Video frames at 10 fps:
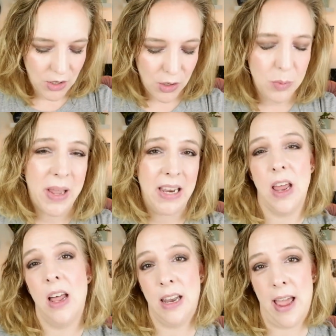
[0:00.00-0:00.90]
you may
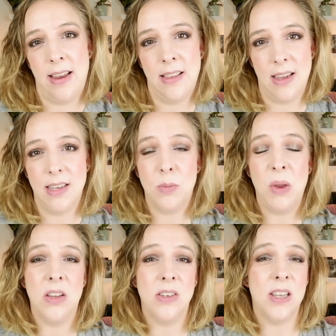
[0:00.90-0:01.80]
not like these,
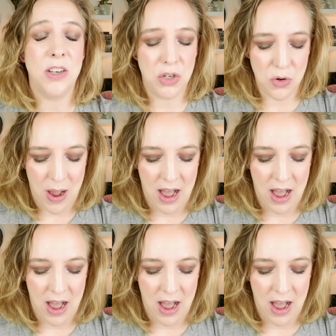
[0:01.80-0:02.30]
because they do